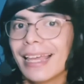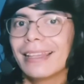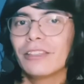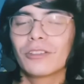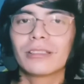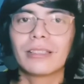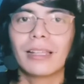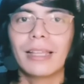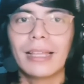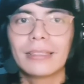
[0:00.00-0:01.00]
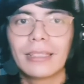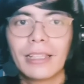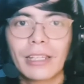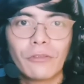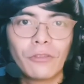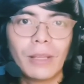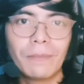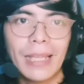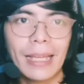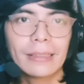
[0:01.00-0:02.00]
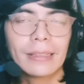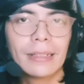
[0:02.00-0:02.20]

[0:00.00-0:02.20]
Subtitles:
And then you can sell that, you can flip that